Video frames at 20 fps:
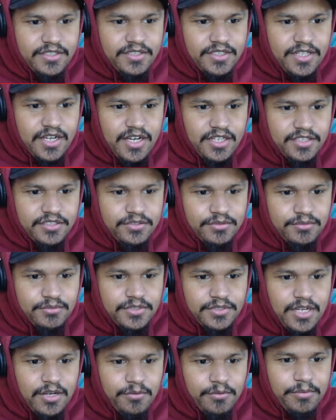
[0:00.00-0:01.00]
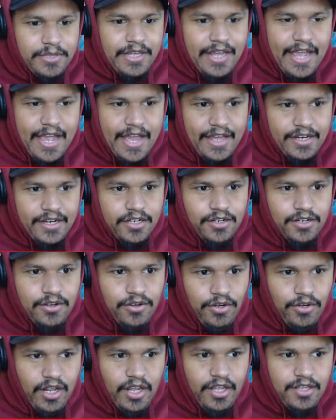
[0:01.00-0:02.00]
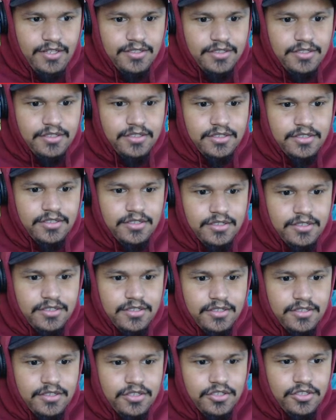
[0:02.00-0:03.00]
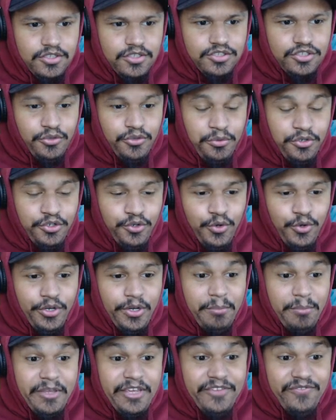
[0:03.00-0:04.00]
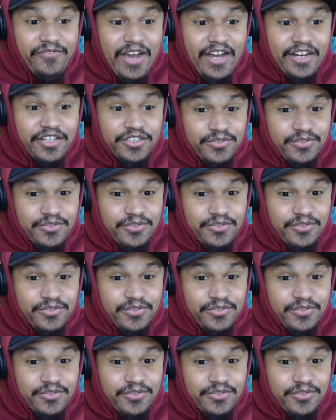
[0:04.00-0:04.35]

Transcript: costumes that will be added. Okay. So we're doing the Mii Fighters